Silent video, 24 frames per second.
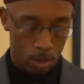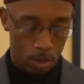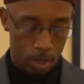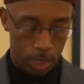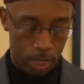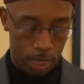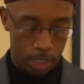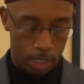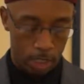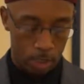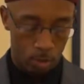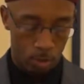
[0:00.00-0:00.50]

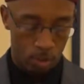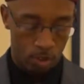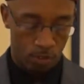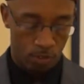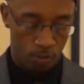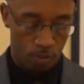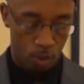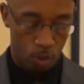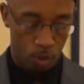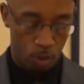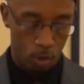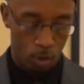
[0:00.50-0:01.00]
nature was
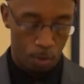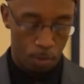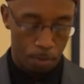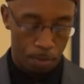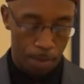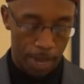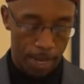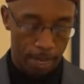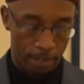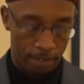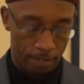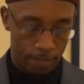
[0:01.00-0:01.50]
full
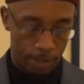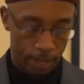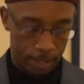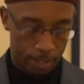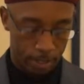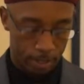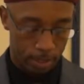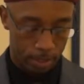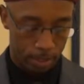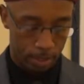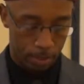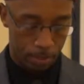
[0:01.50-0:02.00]

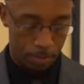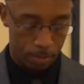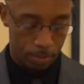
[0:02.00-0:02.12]
manifest.